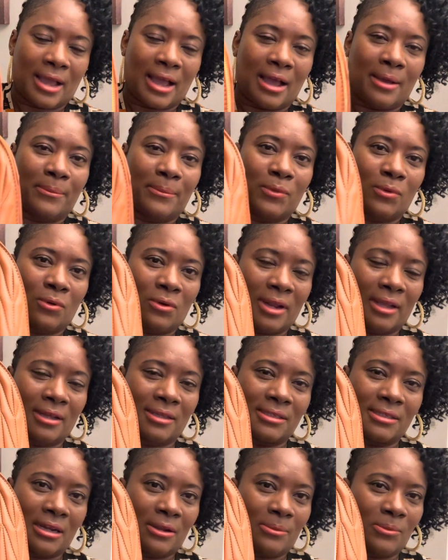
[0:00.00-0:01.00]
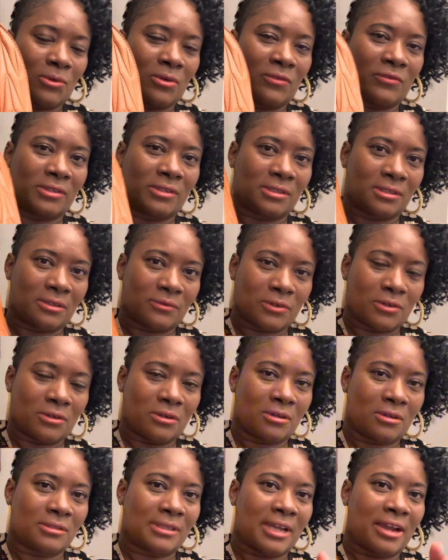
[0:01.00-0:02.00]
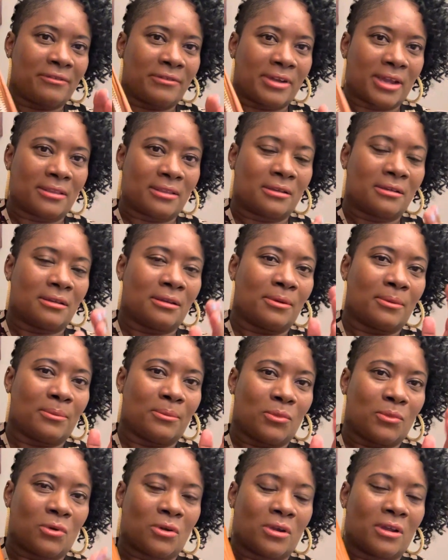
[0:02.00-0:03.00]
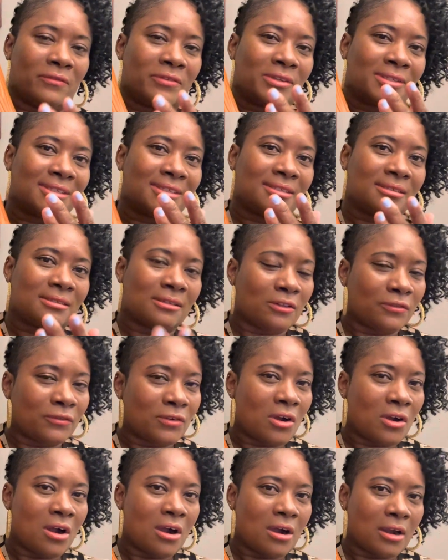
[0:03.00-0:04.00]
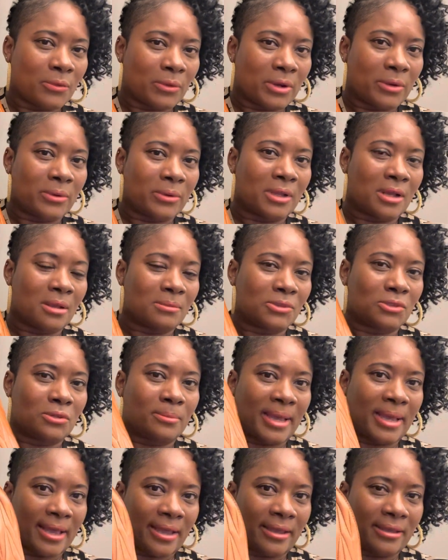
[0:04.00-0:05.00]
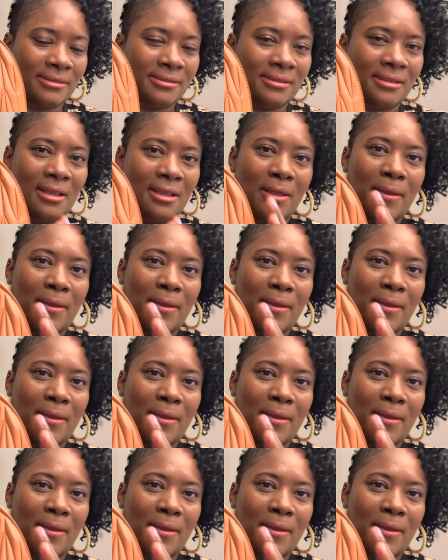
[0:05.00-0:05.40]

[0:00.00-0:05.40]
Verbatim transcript: I'm more, like I said, I'm more of a silver girl. I rather more of a silver hardware when it comes to bags.